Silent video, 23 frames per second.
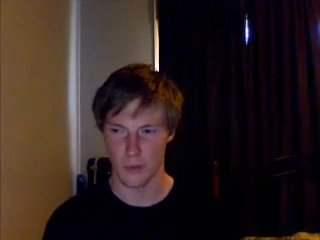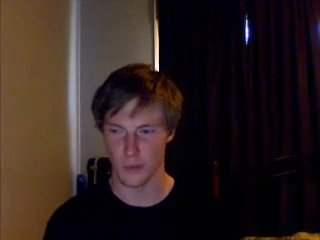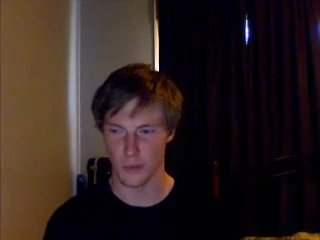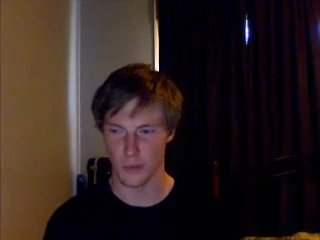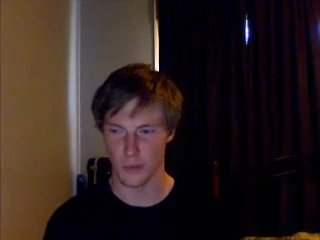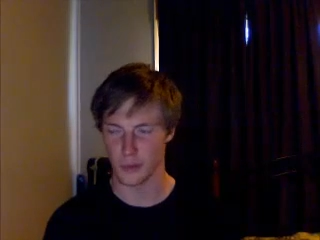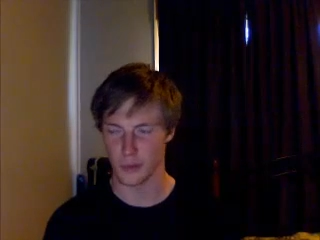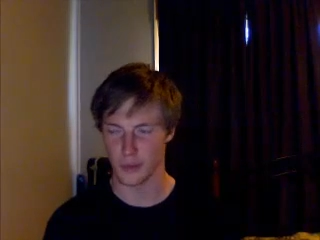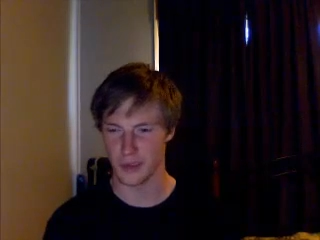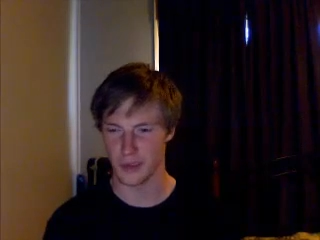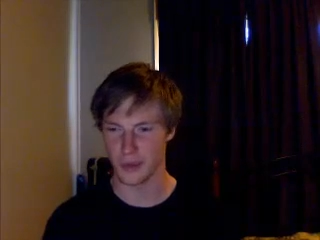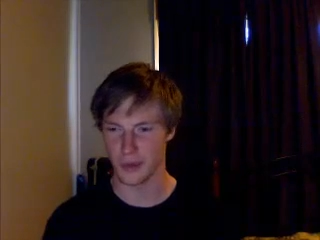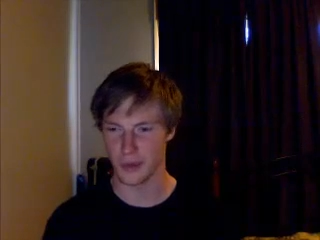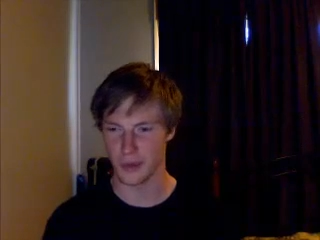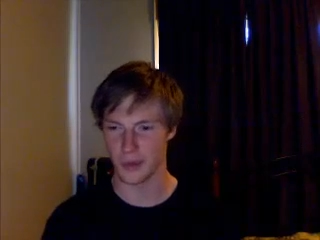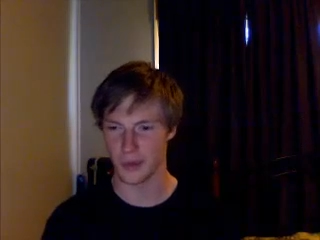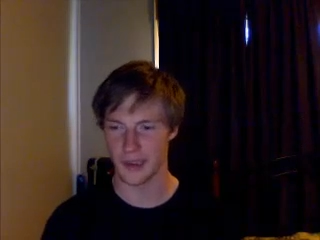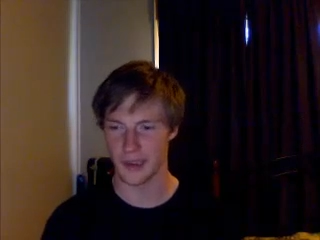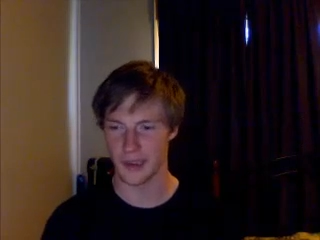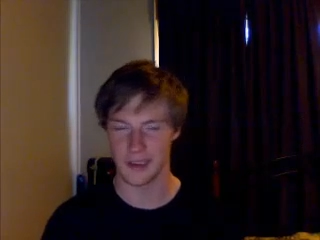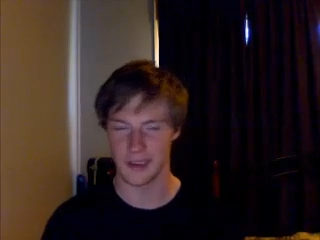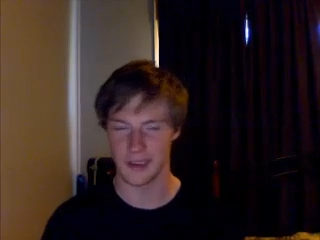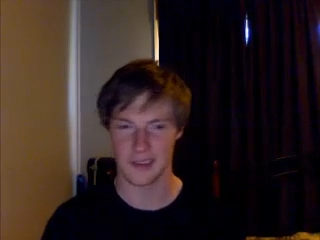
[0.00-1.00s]
I'm not really
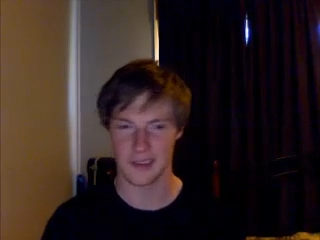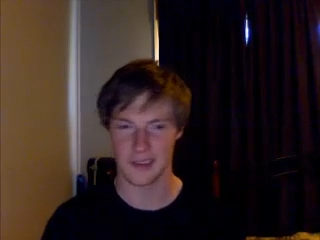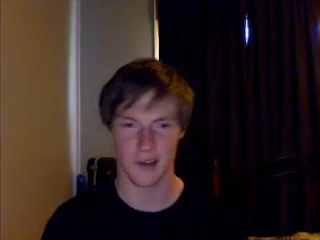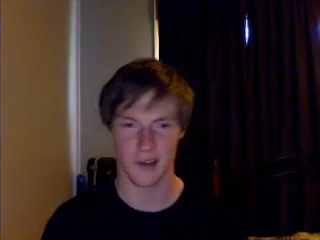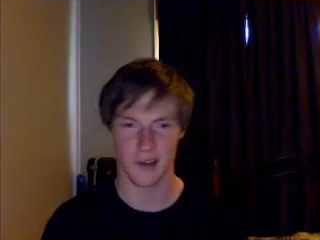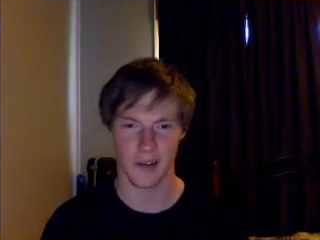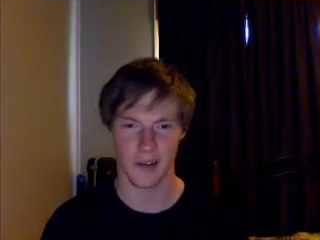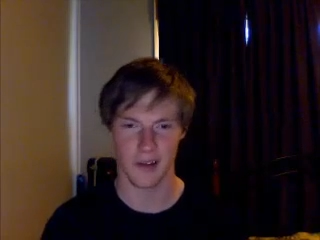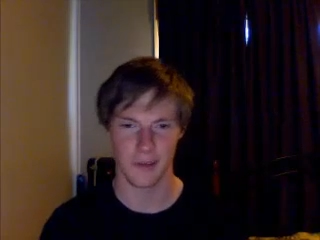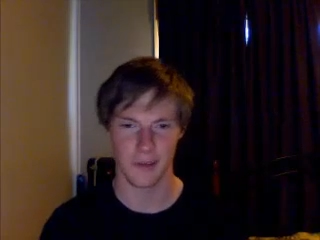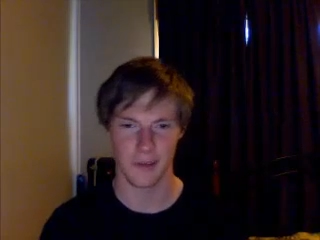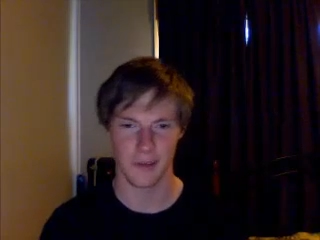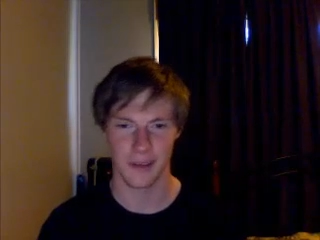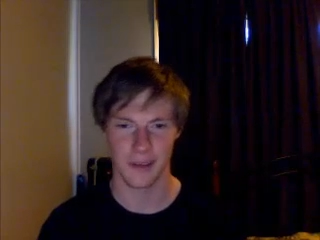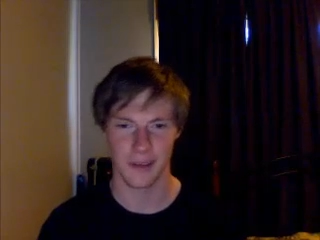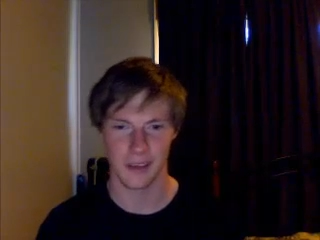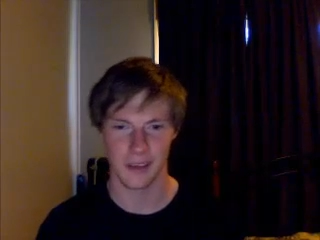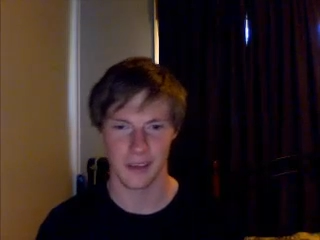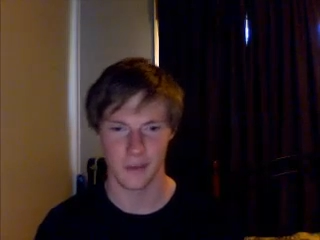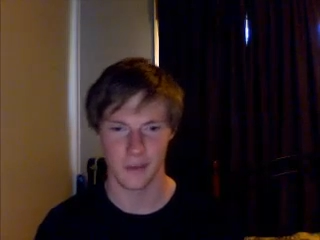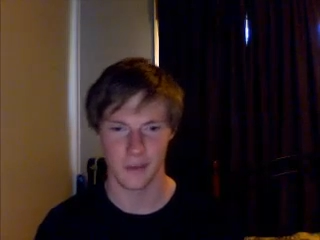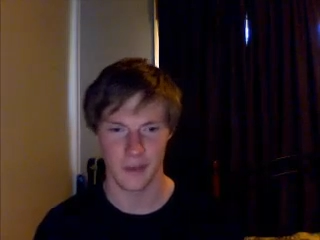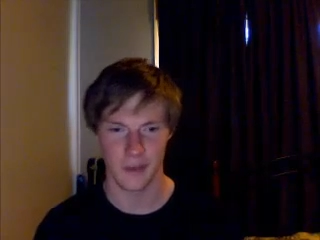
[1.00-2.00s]
all that excited
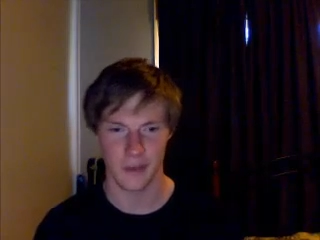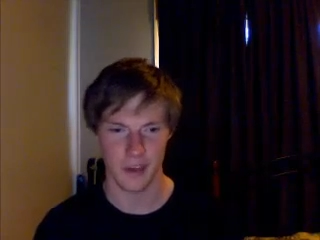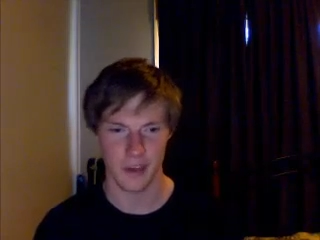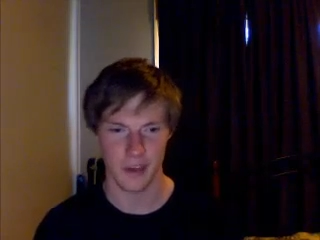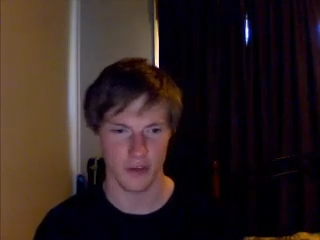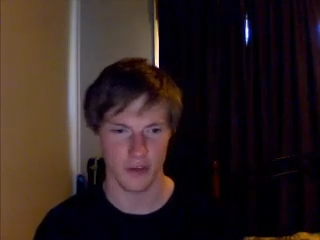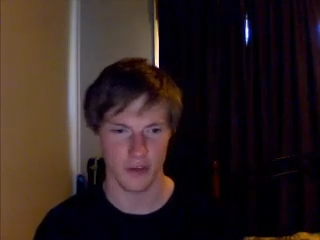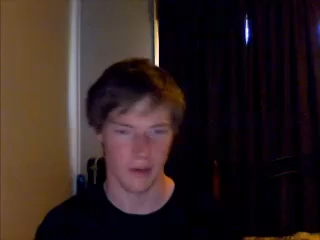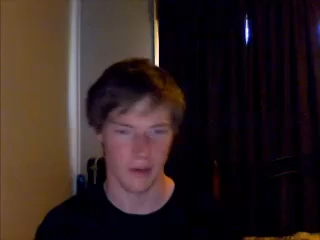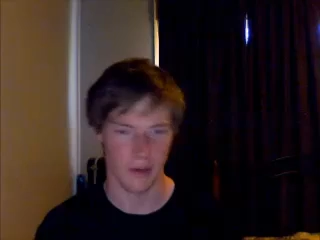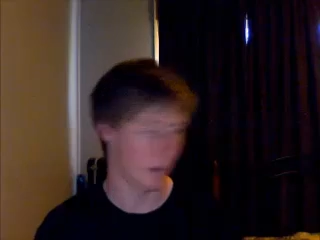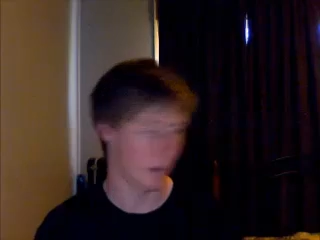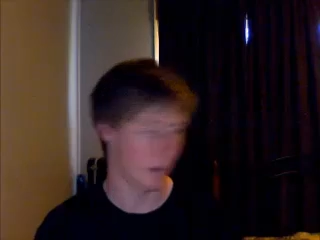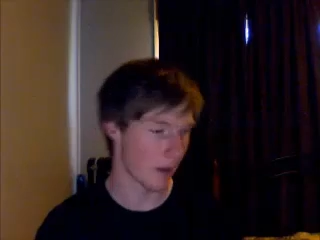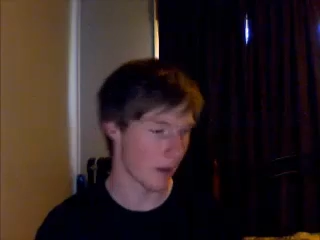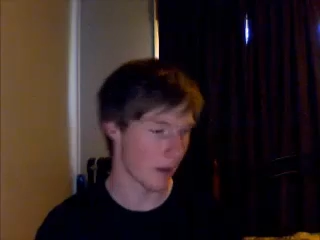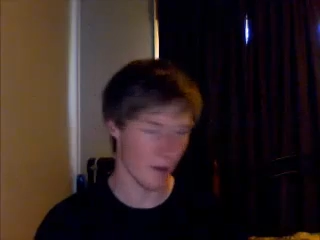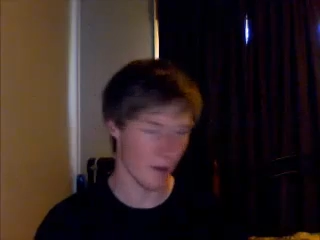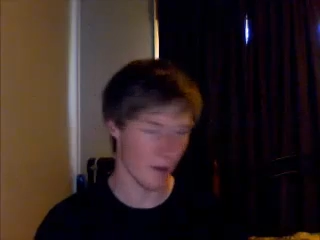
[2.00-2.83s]
about the Elimination Chamber.